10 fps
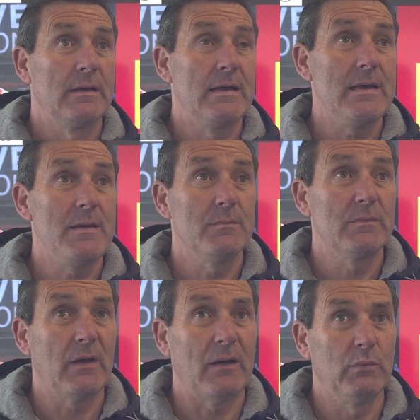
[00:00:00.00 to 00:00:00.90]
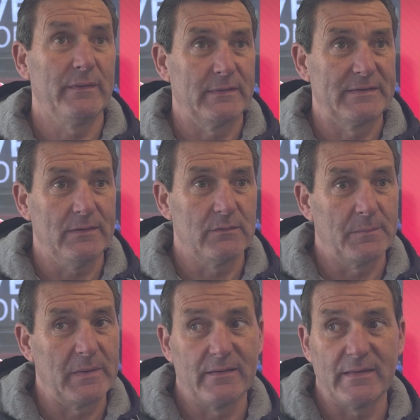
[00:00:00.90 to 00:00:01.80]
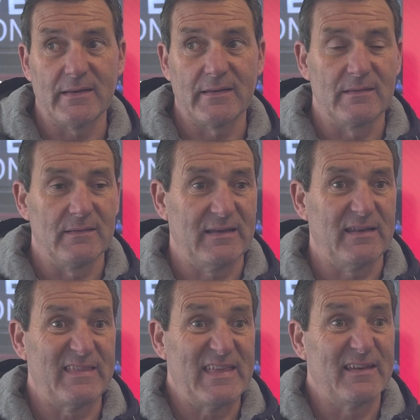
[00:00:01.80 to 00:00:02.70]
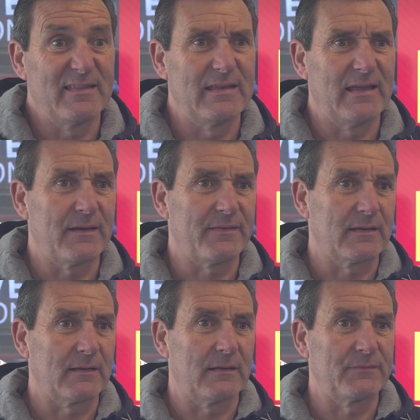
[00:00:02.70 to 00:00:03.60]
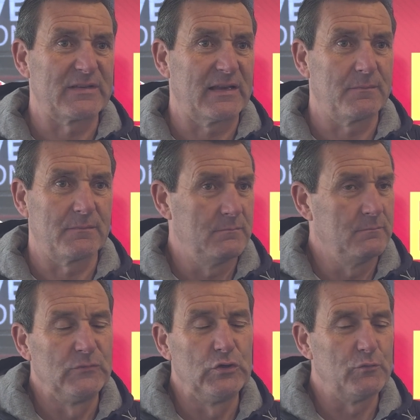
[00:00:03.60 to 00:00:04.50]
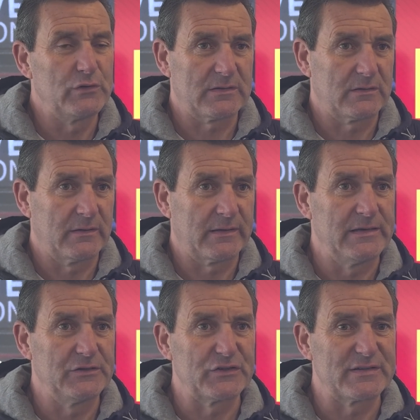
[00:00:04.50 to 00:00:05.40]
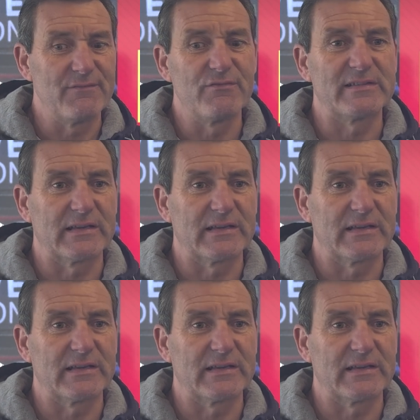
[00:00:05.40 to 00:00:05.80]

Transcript: Without a doubt. I mean, at the end of the day, I think I've said it numerous occasions, every